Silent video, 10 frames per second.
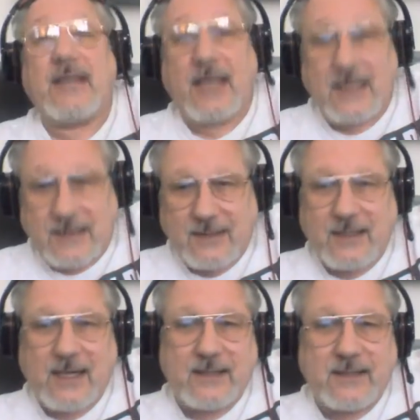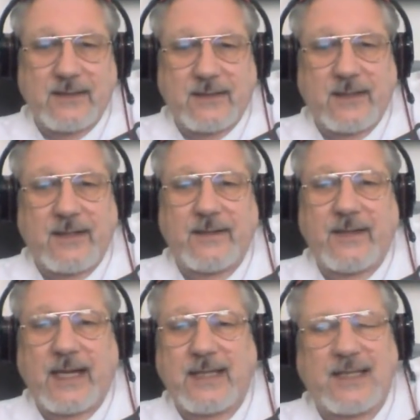Yes, in the 80s. Yeah,
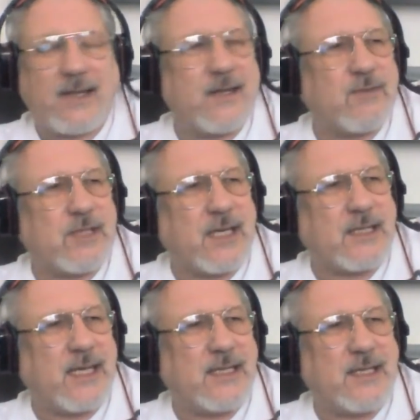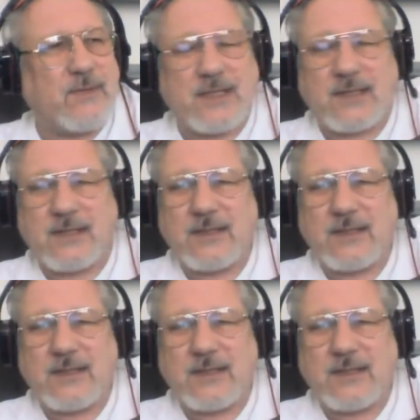in 80. I think it was 1980. Was it?